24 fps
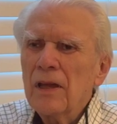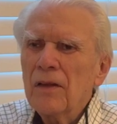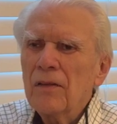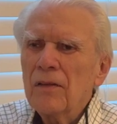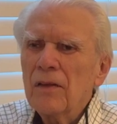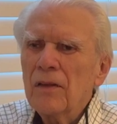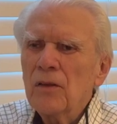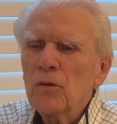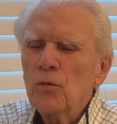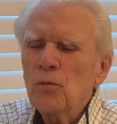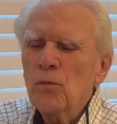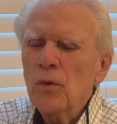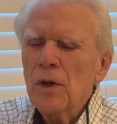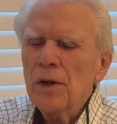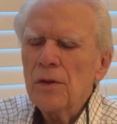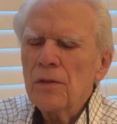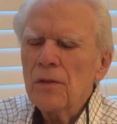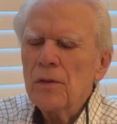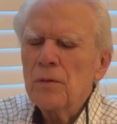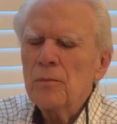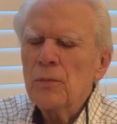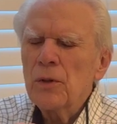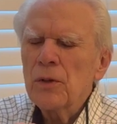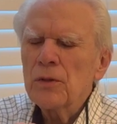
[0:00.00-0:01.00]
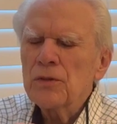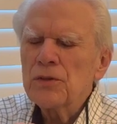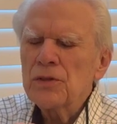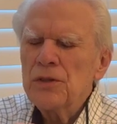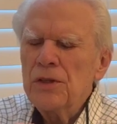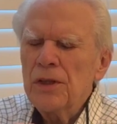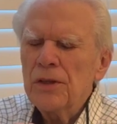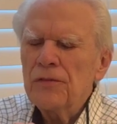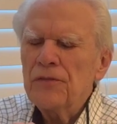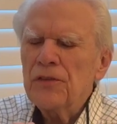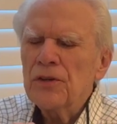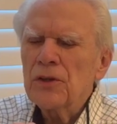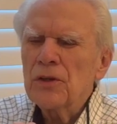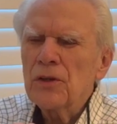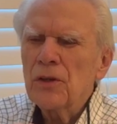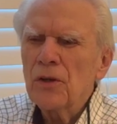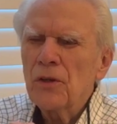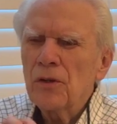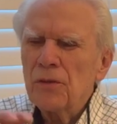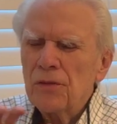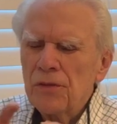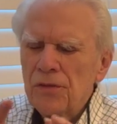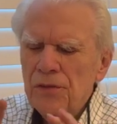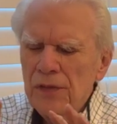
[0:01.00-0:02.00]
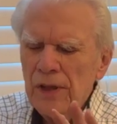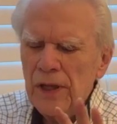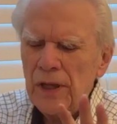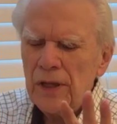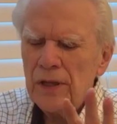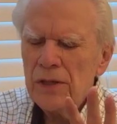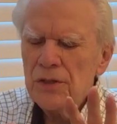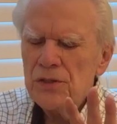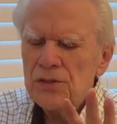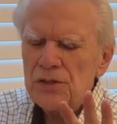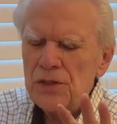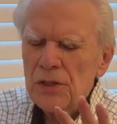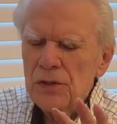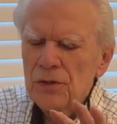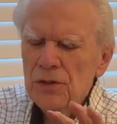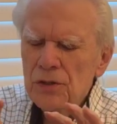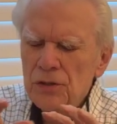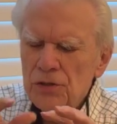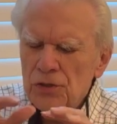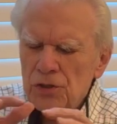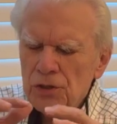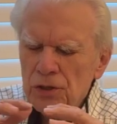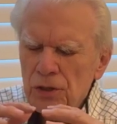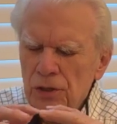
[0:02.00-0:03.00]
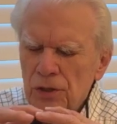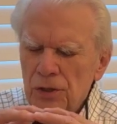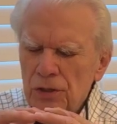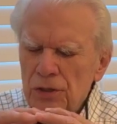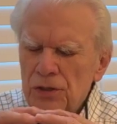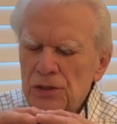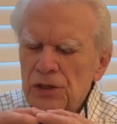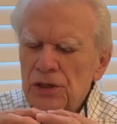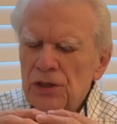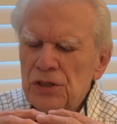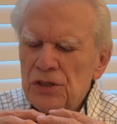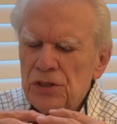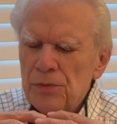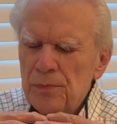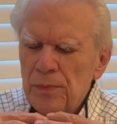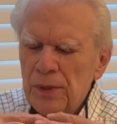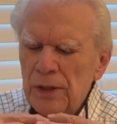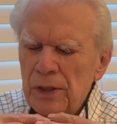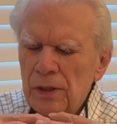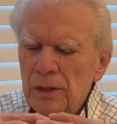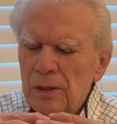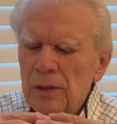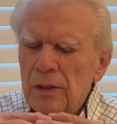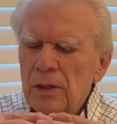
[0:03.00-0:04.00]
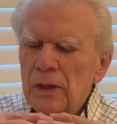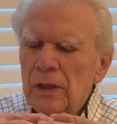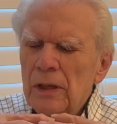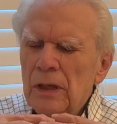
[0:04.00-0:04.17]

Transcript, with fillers: that one of the most difficult things in the church has been